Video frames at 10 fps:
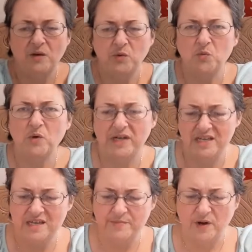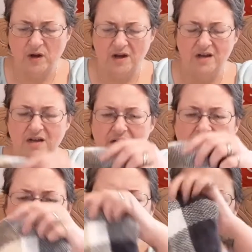would want to keep
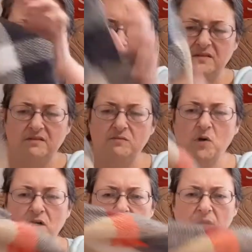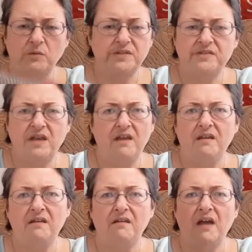on while I was,
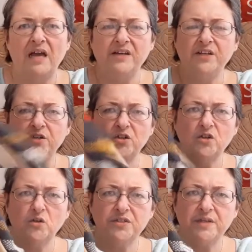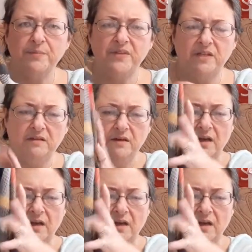say, at dinner or something.